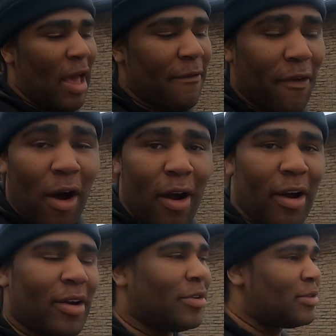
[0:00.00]

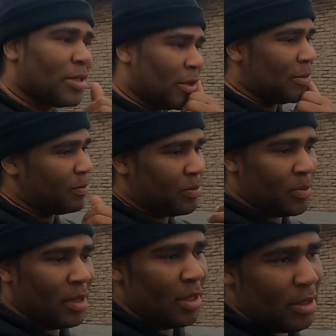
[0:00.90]
FR, so
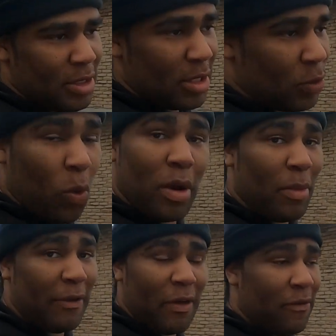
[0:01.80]
it's just one of
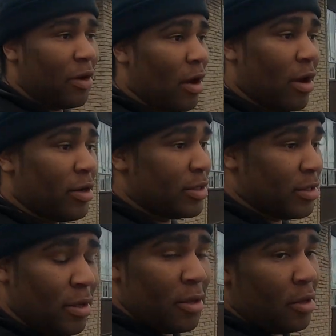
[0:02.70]
my favorite
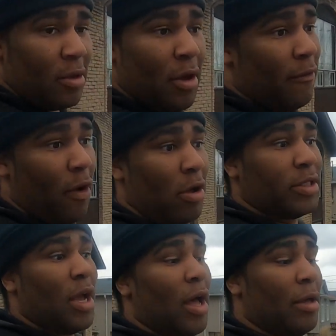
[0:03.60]
cars of all
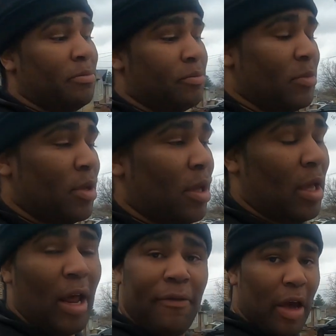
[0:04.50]
time.
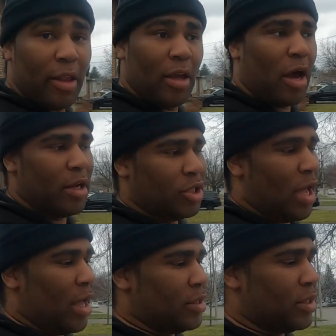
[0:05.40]
And I finally got a
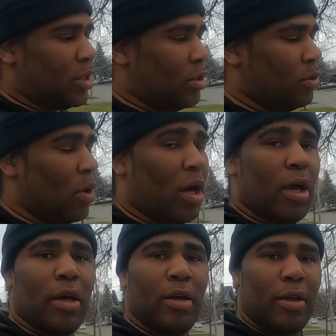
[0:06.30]
chance
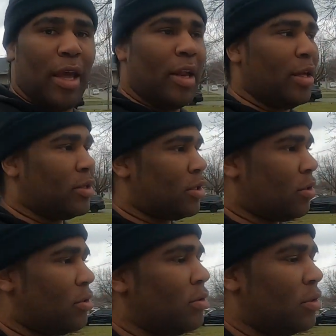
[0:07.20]
to get it,
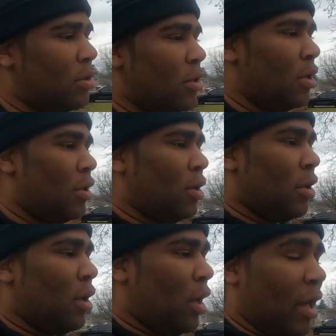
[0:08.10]
so
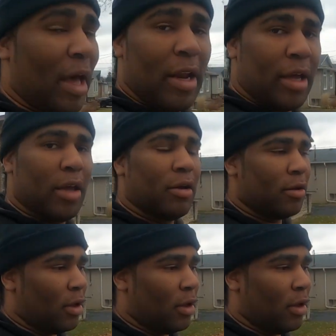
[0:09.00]
I had a